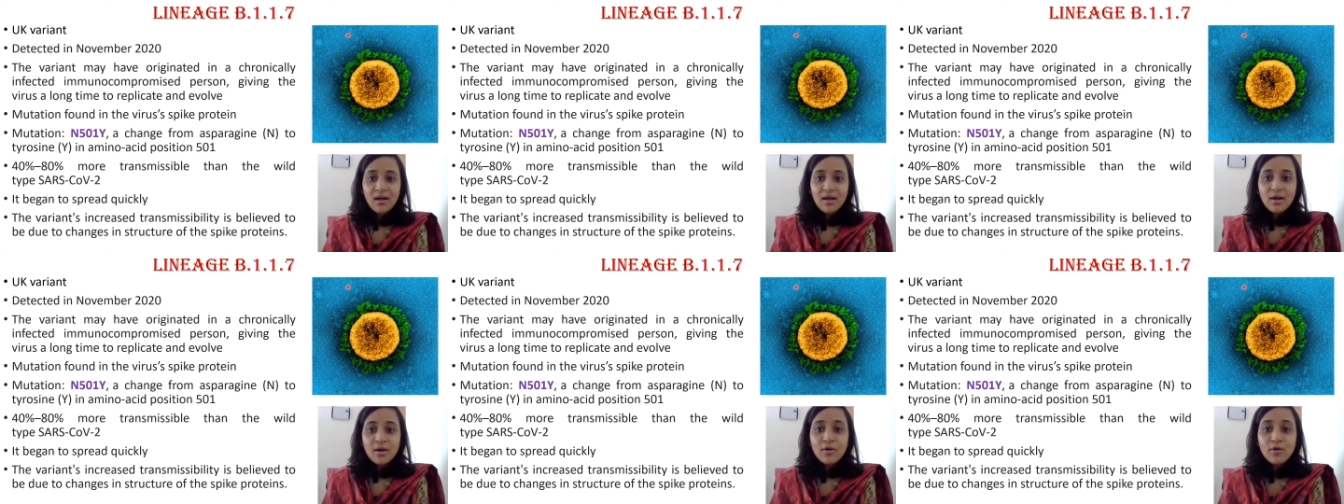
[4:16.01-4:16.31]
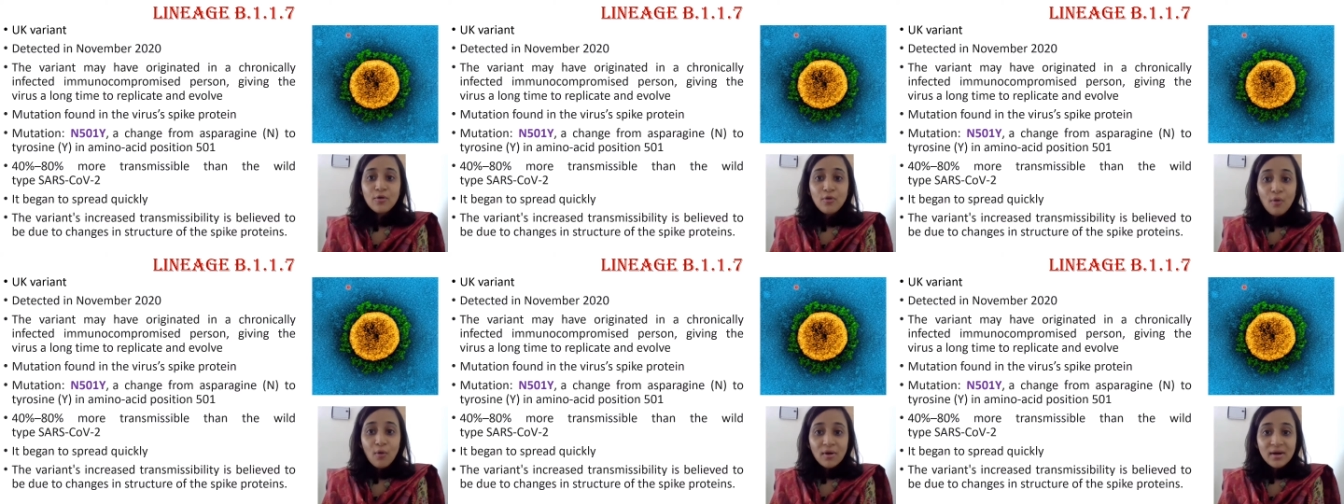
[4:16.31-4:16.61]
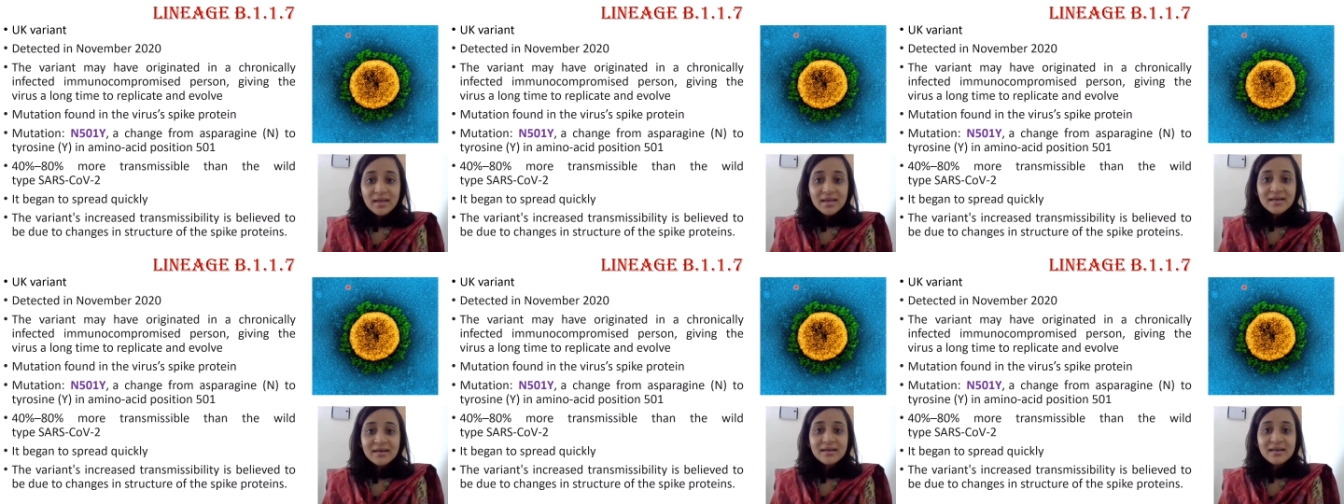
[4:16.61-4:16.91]

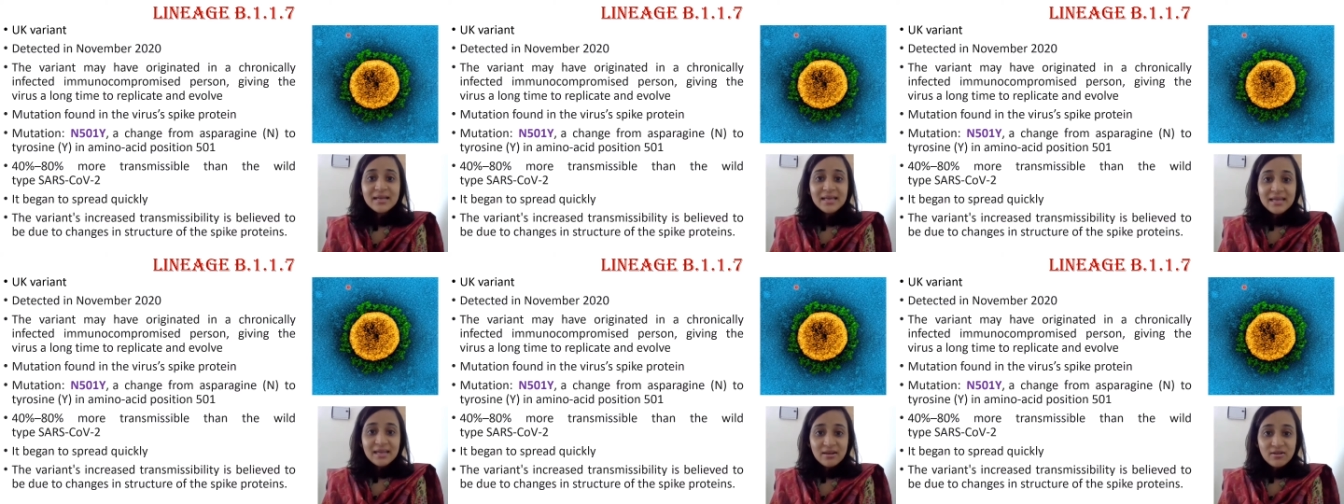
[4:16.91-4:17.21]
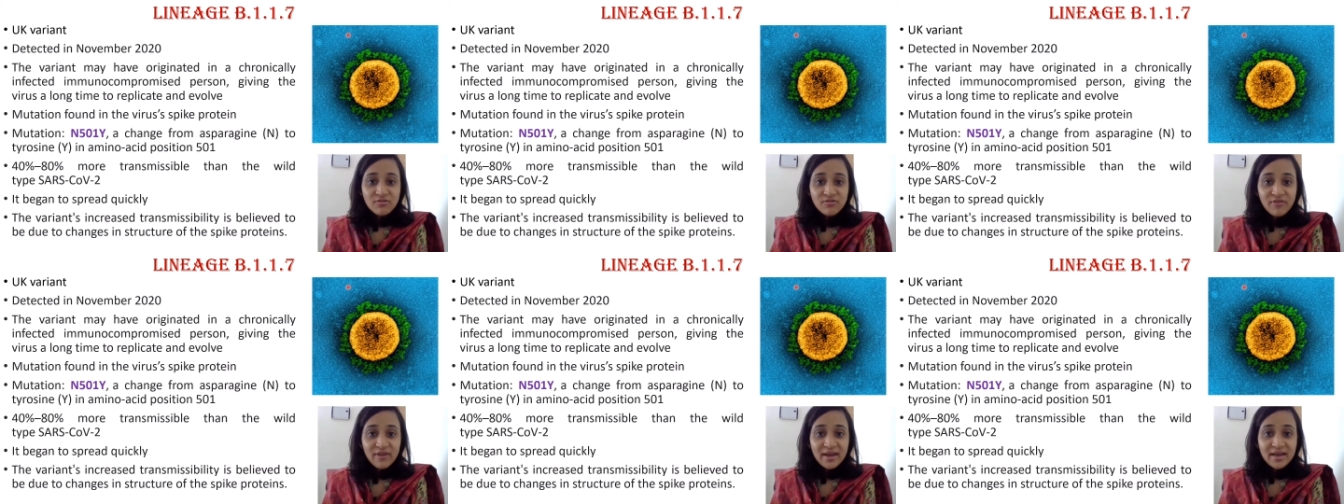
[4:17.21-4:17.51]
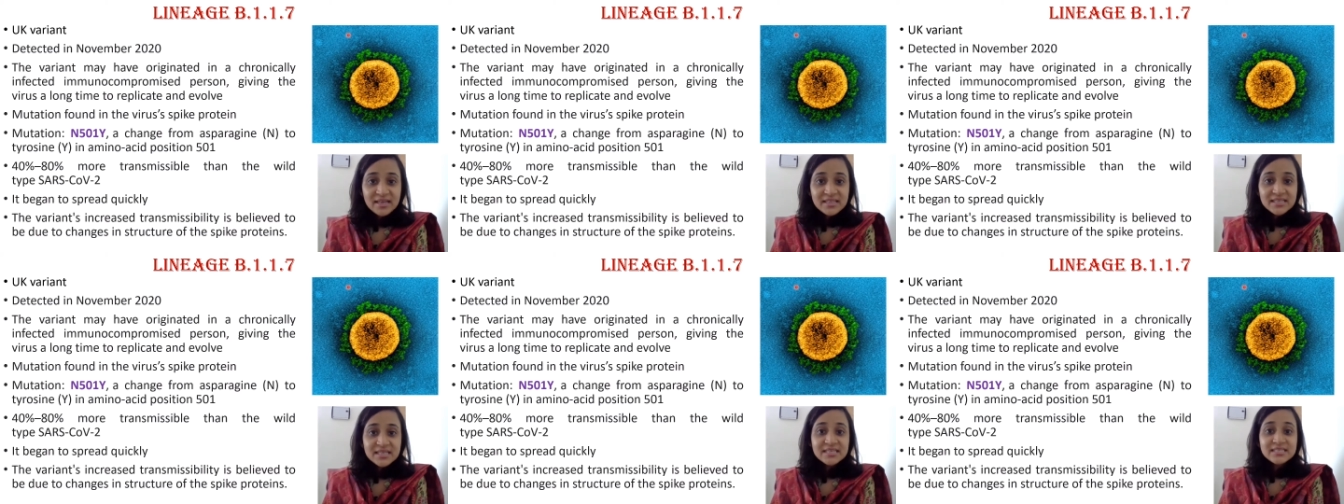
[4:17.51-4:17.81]
chronically
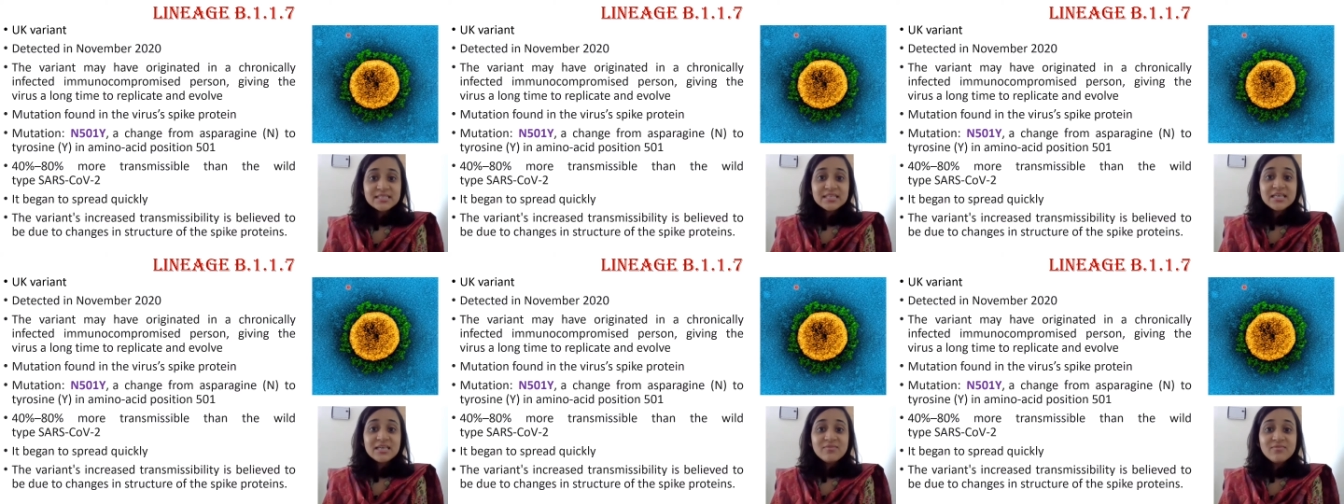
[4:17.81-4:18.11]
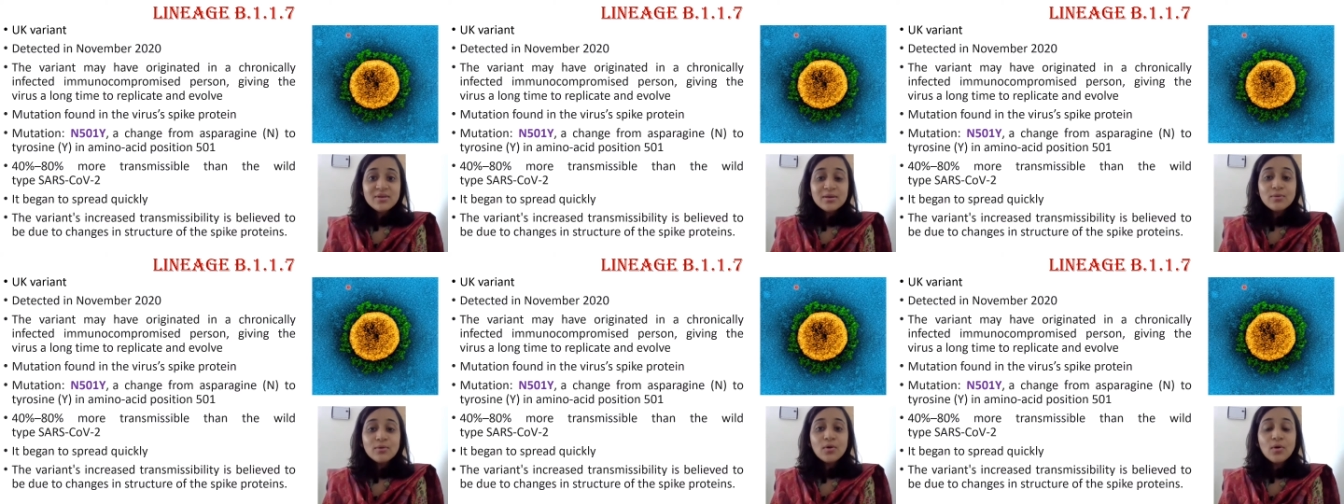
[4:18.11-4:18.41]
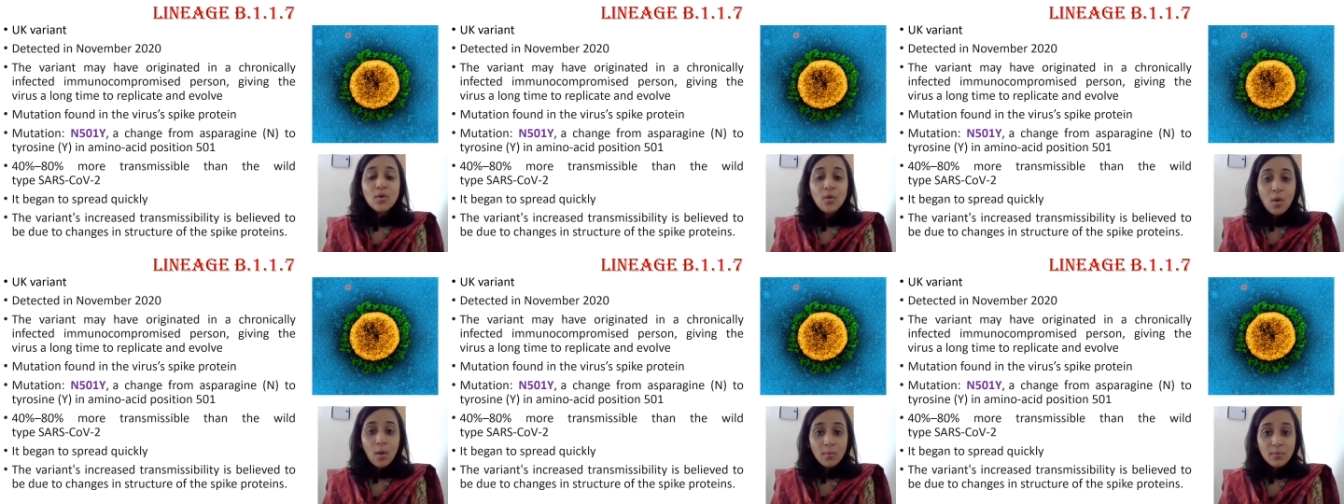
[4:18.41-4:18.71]
infected
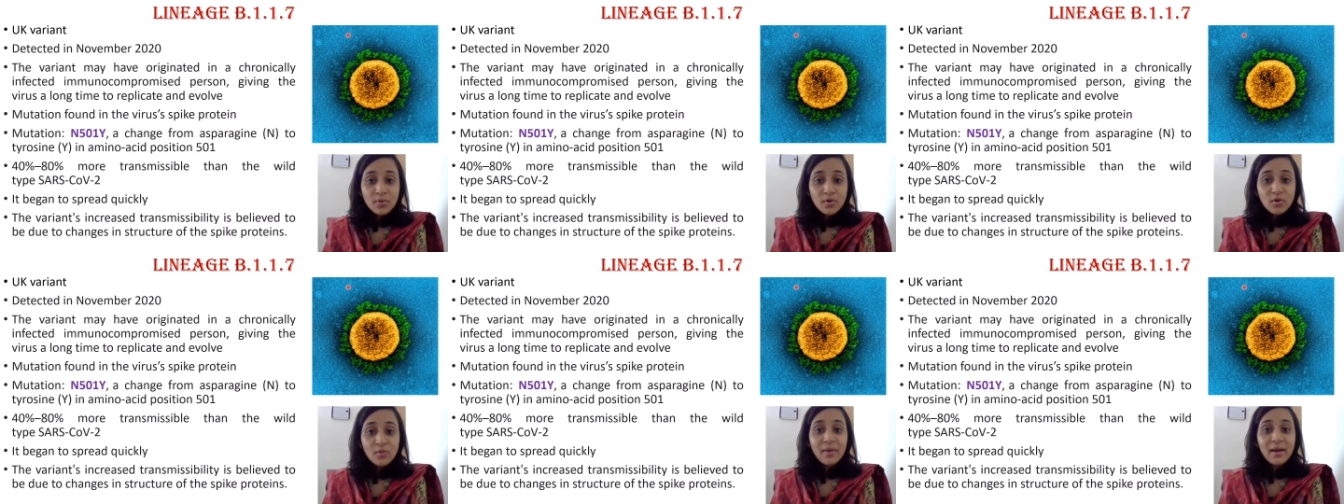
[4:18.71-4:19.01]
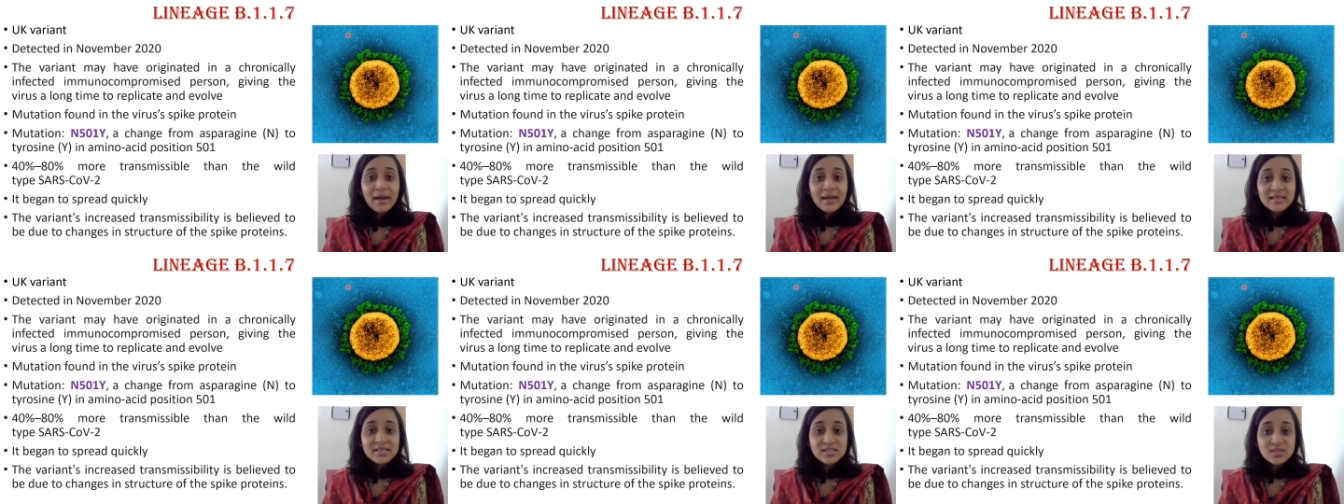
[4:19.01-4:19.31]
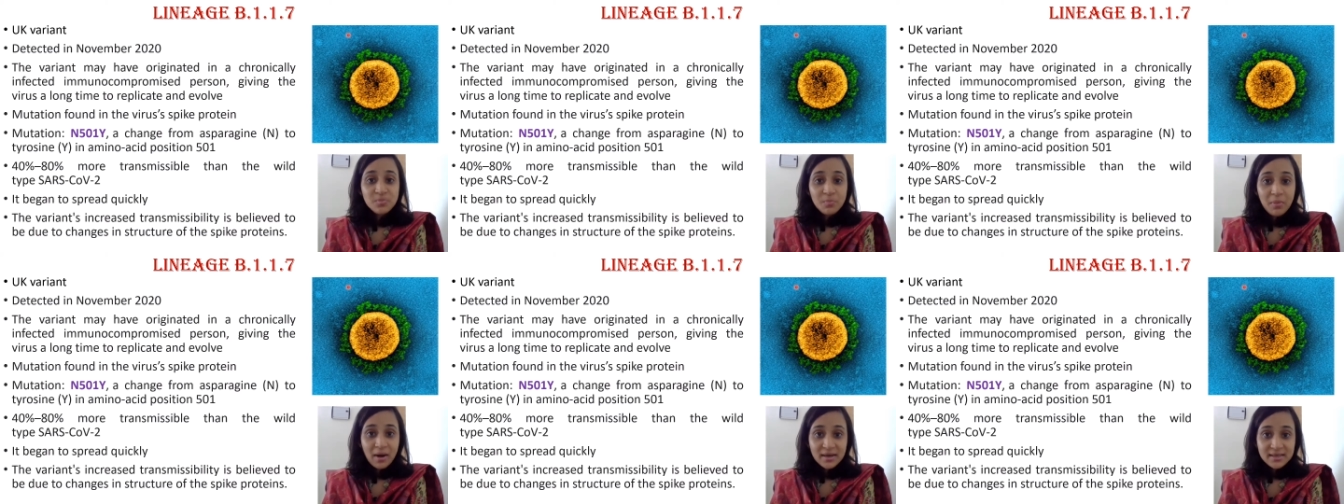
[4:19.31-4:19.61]
immunocompromised
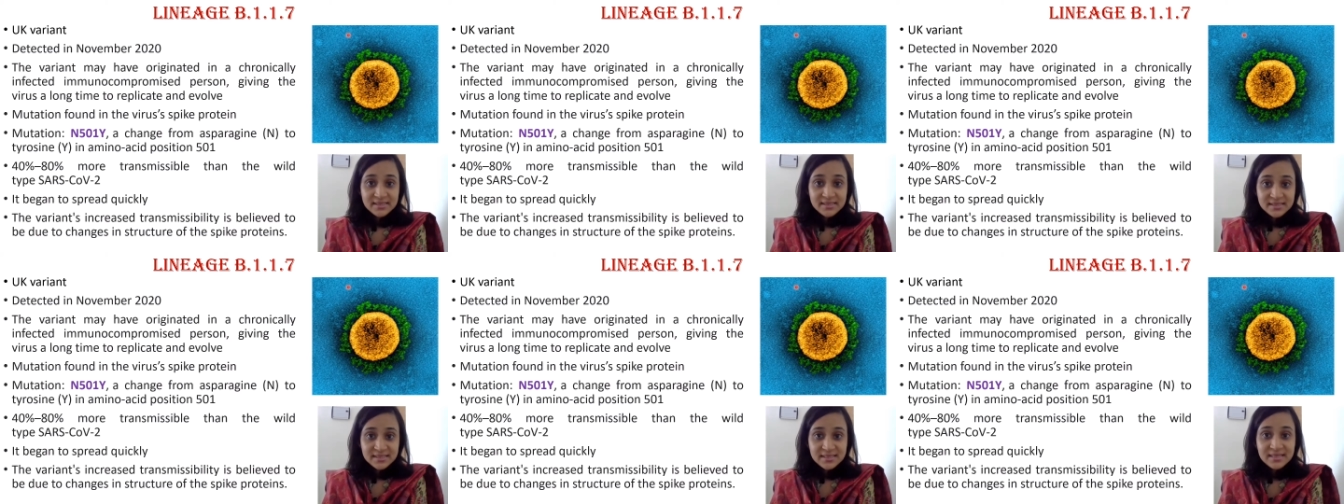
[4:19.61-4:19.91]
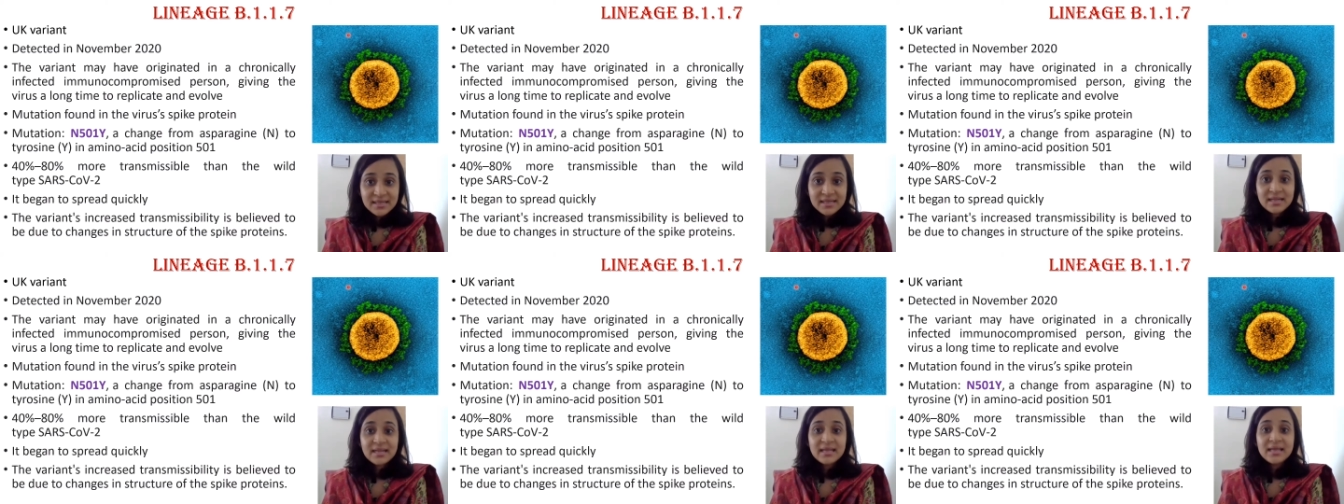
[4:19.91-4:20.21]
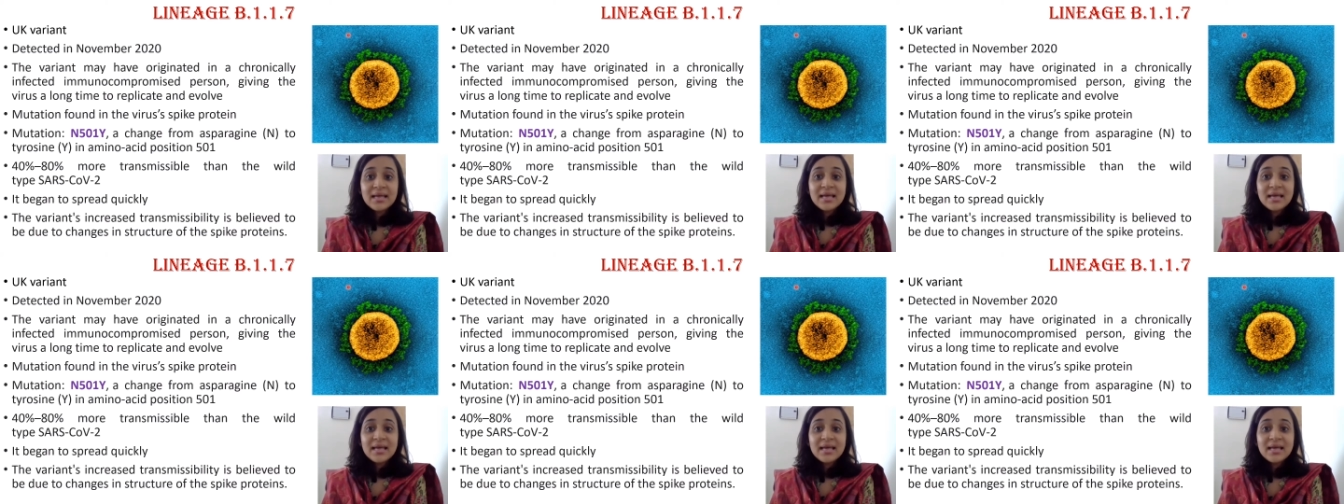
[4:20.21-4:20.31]
person.